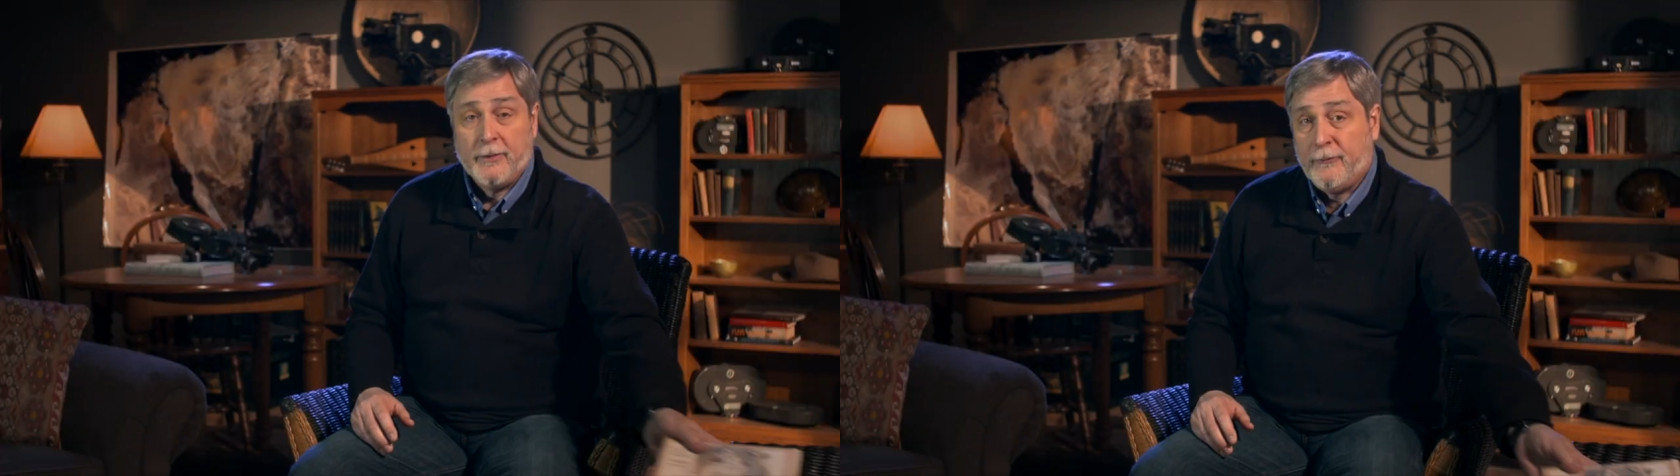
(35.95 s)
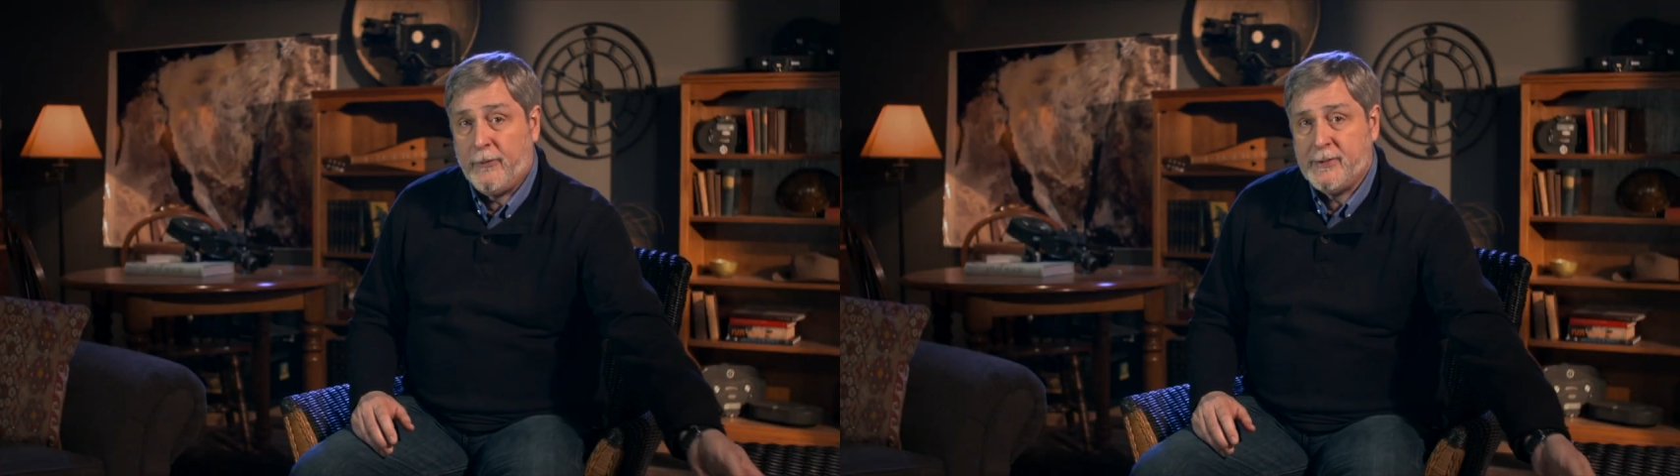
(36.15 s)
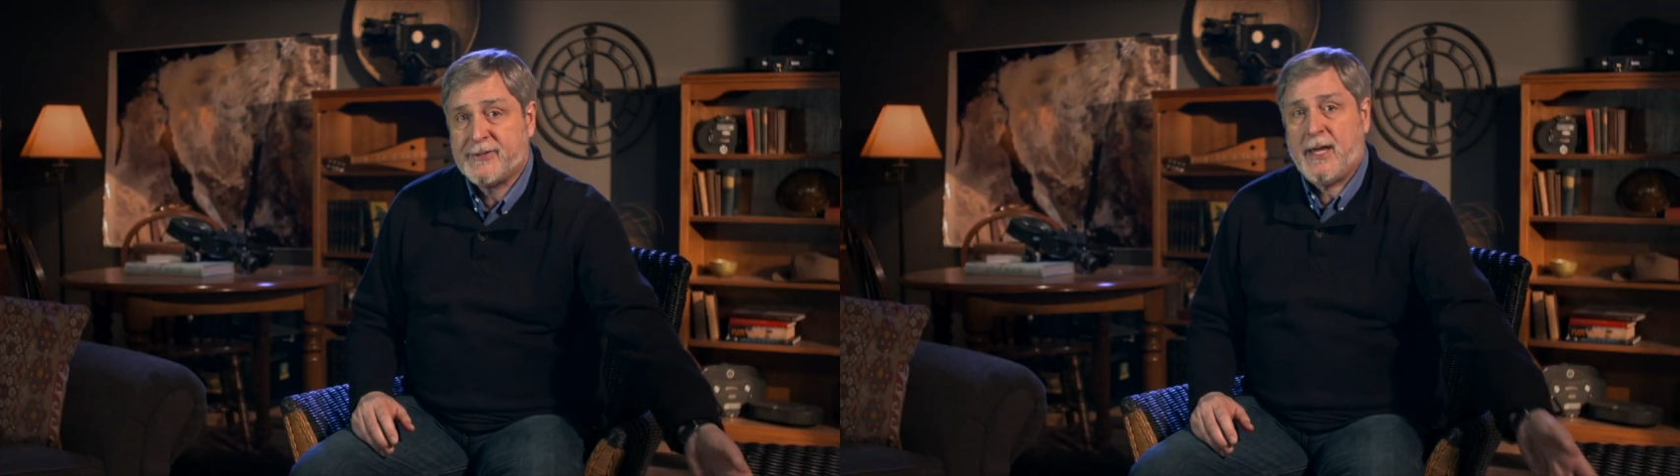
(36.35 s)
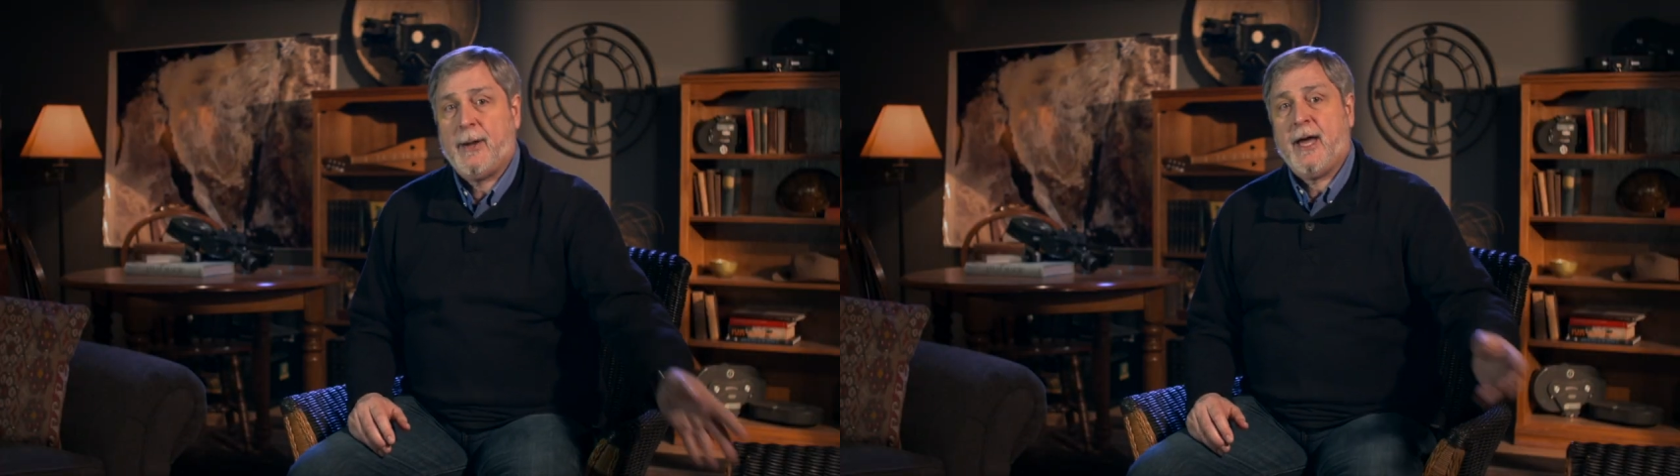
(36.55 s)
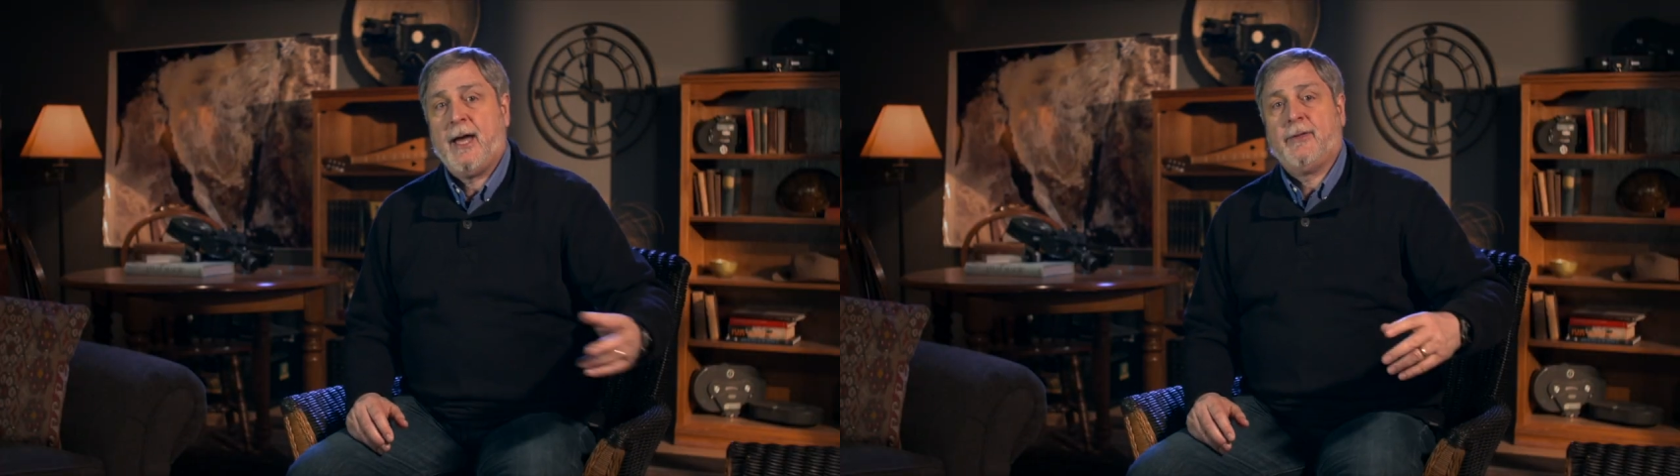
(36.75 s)
The first
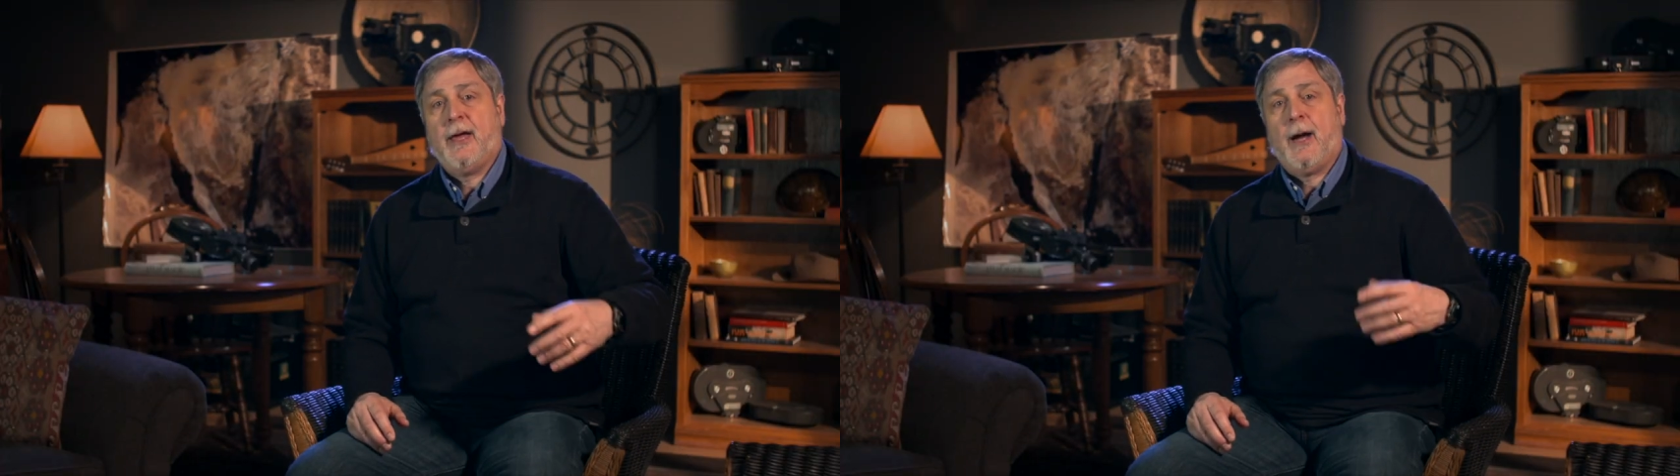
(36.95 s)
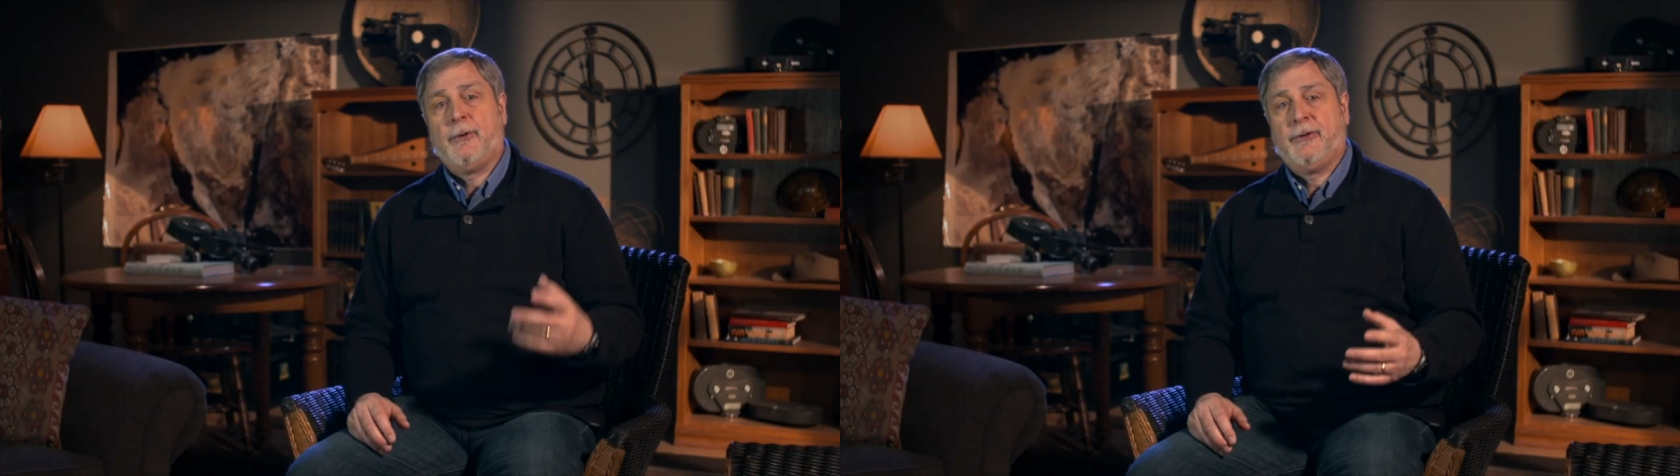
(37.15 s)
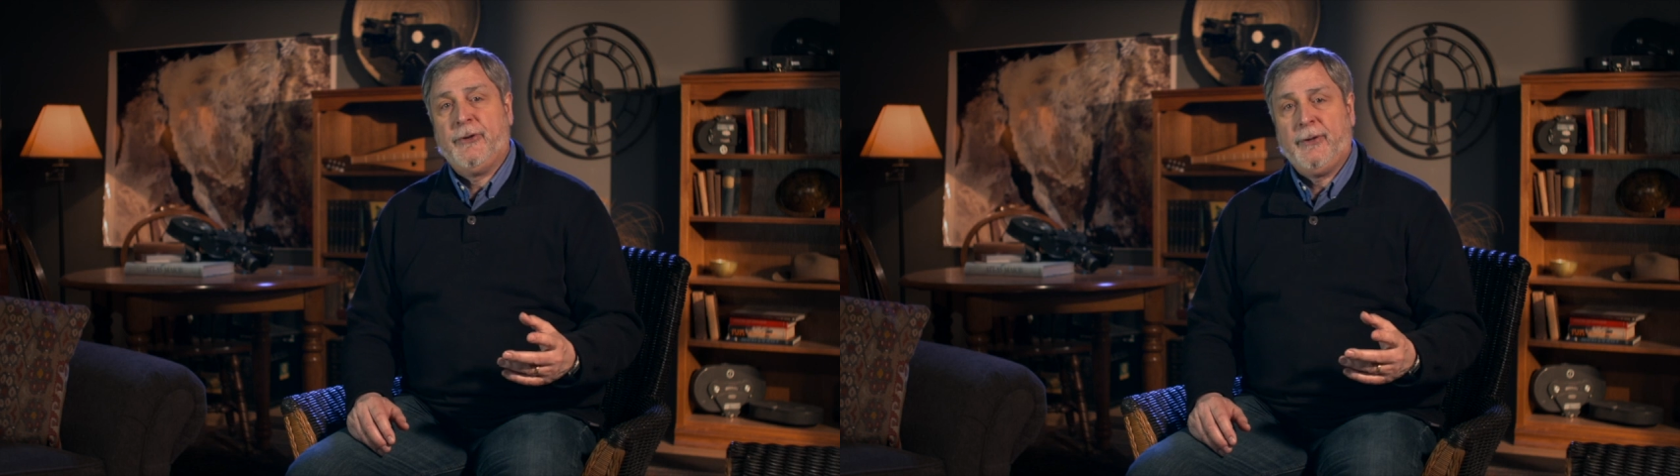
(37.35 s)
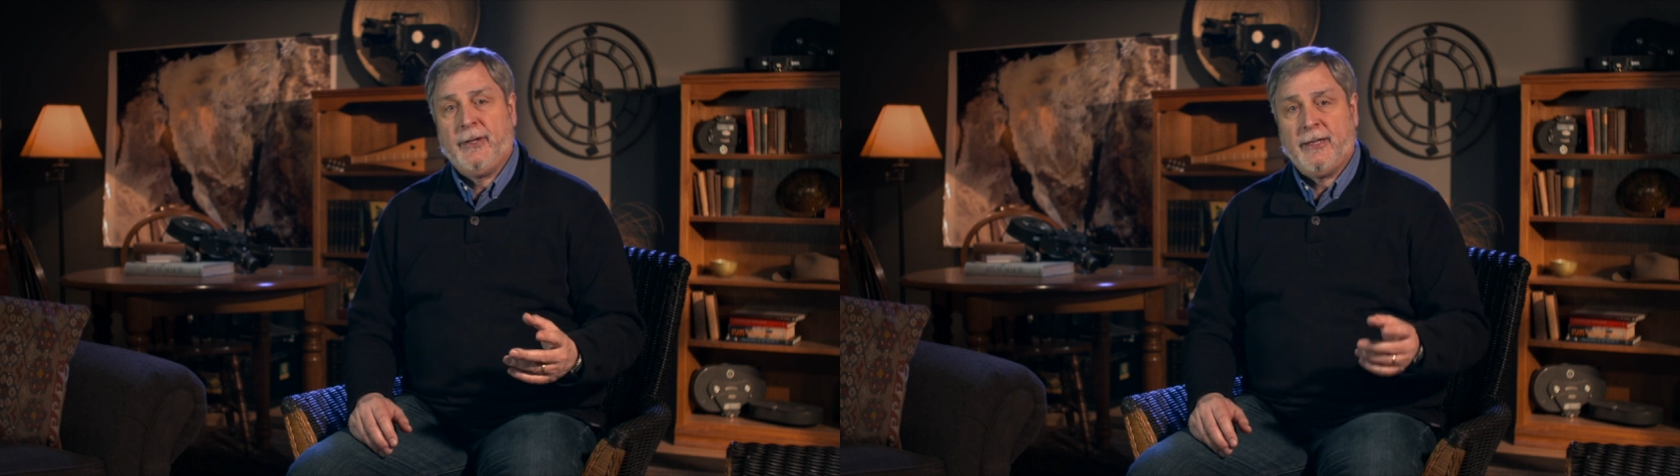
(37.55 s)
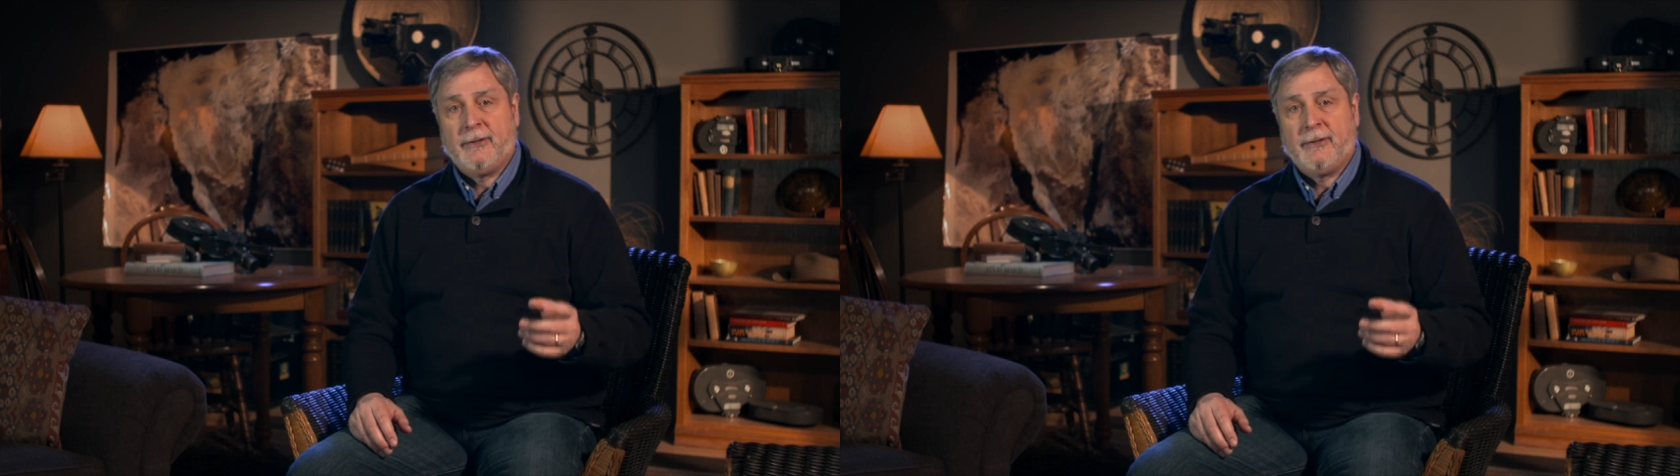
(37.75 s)
time I had the opportunity